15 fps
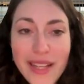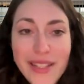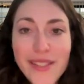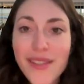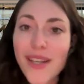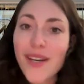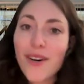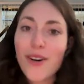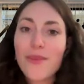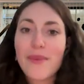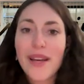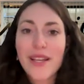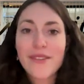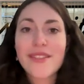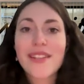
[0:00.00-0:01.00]
right, so I
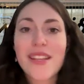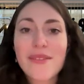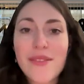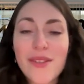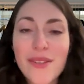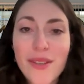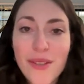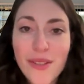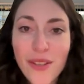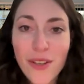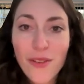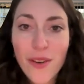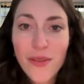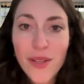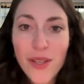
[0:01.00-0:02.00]
hope I could give you a good
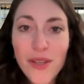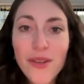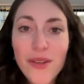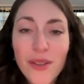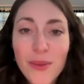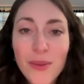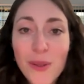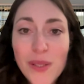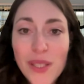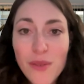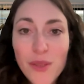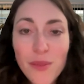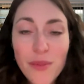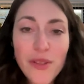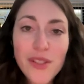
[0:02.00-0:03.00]
overview on roles
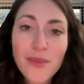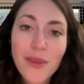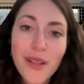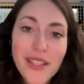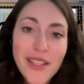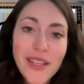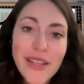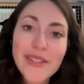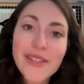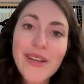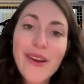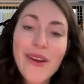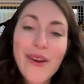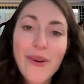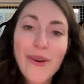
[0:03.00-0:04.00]
and responsibilities
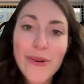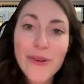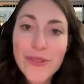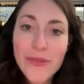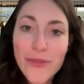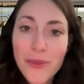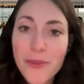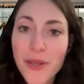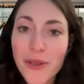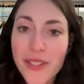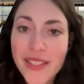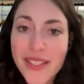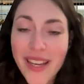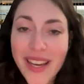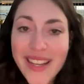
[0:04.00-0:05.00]
also from
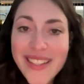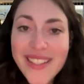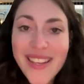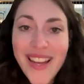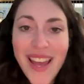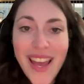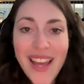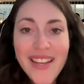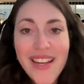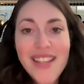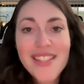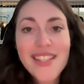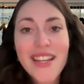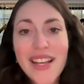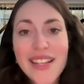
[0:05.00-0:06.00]
your side. And
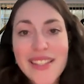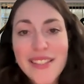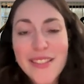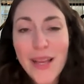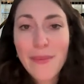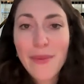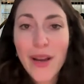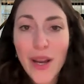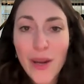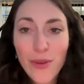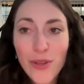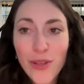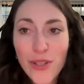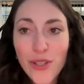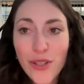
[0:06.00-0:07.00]
as a next step, I
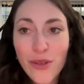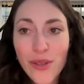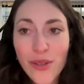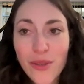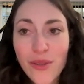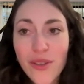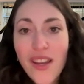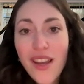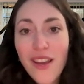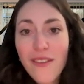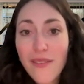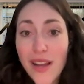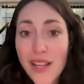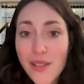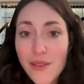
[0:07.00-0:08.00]
want to show you
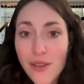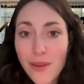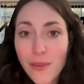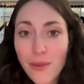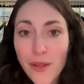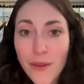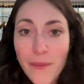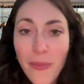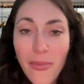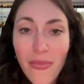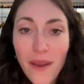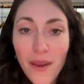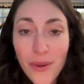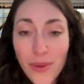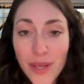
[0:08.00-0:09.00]
valuable
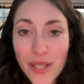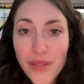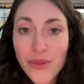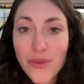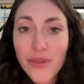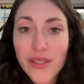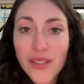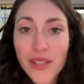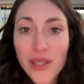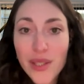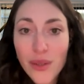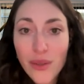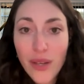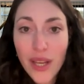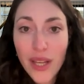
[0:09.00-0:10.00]

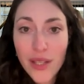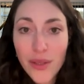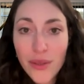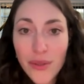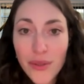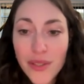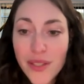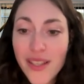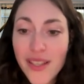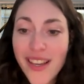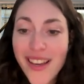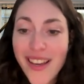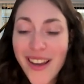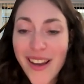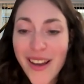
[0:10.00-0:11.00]
resources you can use
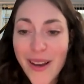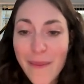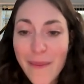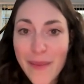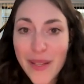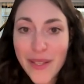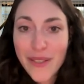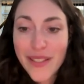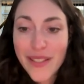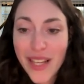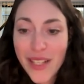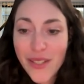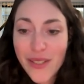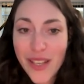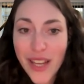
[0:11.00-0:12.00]
in your
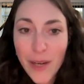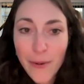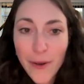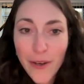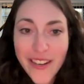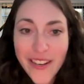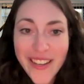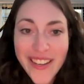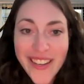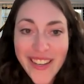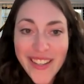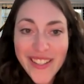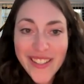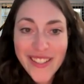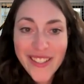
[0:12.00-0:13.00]
day-to-day work.
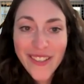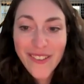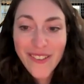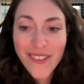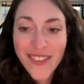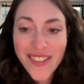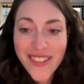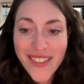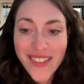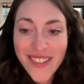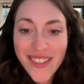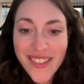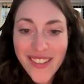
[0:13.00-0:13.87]
So